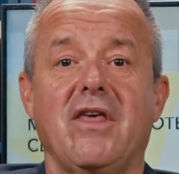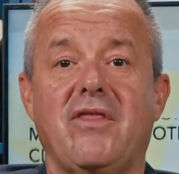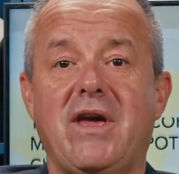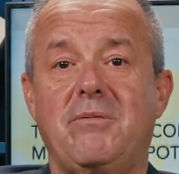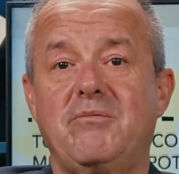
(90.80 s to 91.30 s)

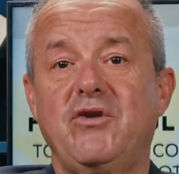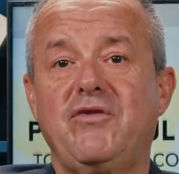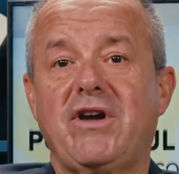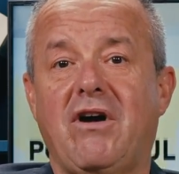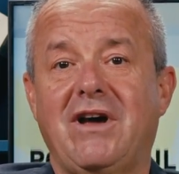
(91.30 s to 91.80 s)
Then
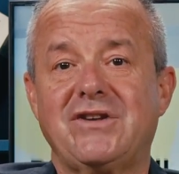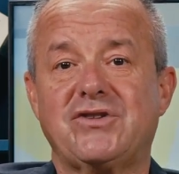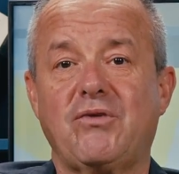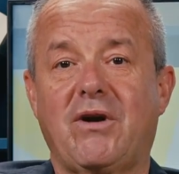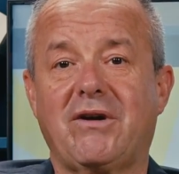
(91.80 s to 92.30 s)
moving on
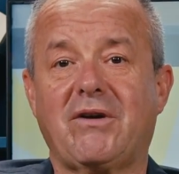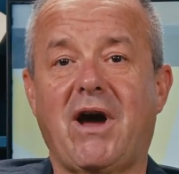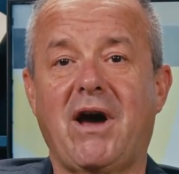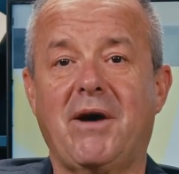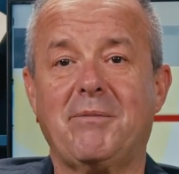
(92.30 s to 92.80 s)
to our
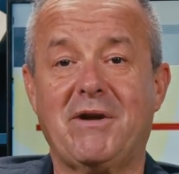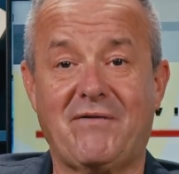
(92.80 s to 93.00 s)
um,